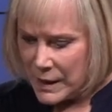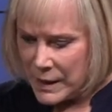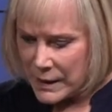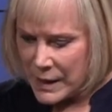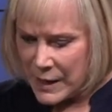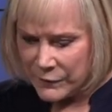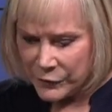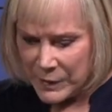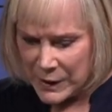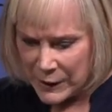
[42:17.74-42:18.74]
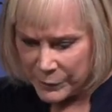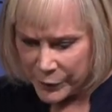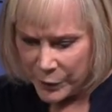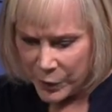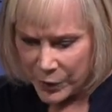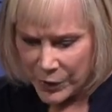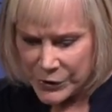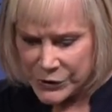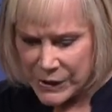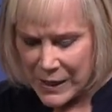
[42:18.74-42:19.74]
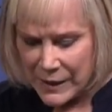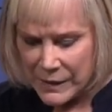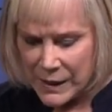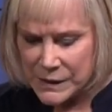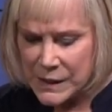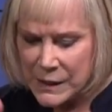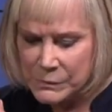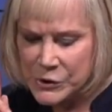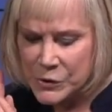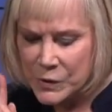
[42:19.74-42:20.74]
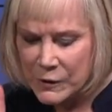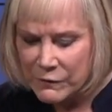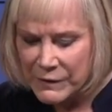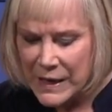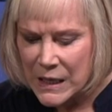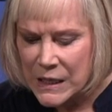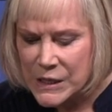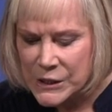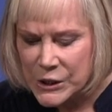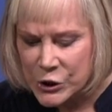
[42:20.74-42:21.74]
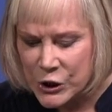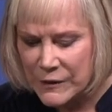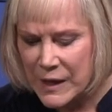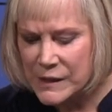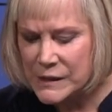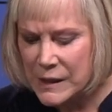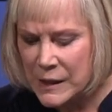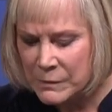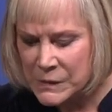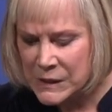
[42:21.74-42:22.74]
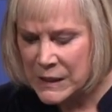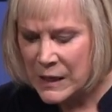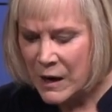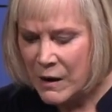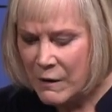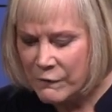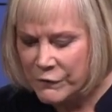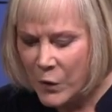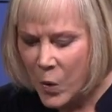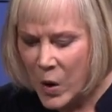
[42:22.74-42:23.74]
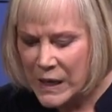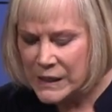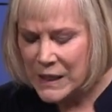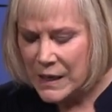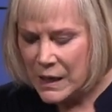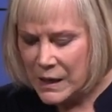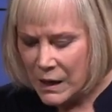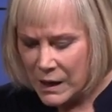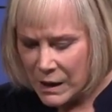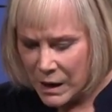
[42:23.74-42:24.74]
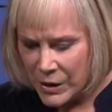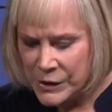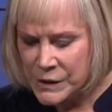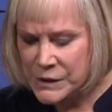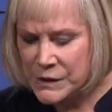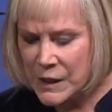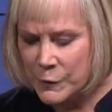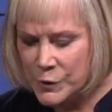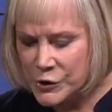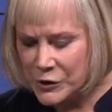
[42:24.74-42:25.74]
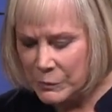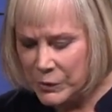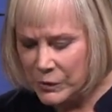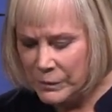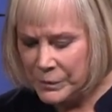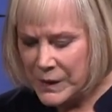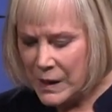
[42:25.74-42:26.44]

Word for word: It came from Hebrew words that attempts to convey a condition that is empty, void, undistinguishable,